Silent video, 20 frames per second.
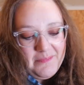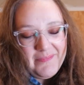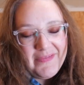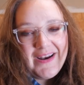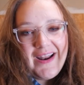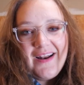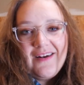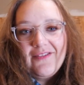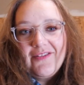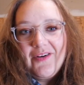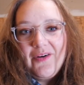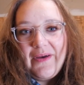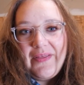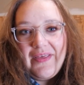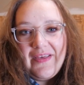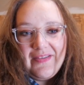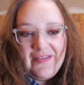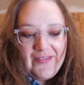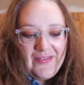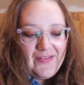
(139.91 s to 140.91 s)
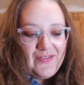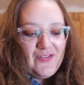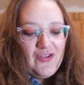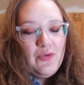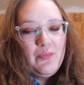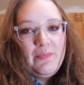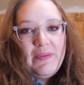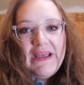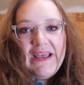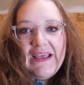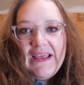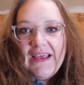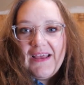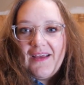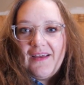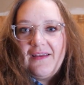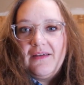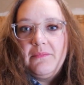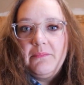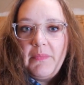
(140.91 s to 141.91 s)
But I don't know, I think this is too
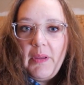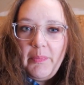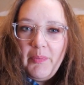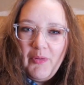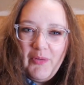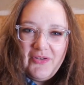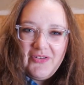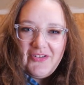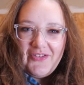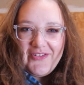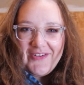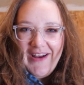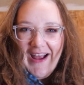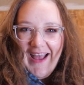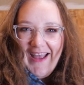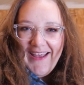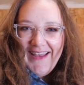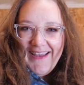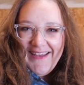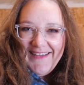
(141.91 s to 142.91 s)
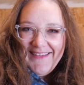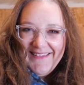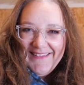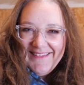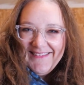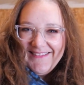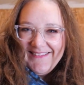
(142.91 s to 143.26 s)
big. Maybe we should try it.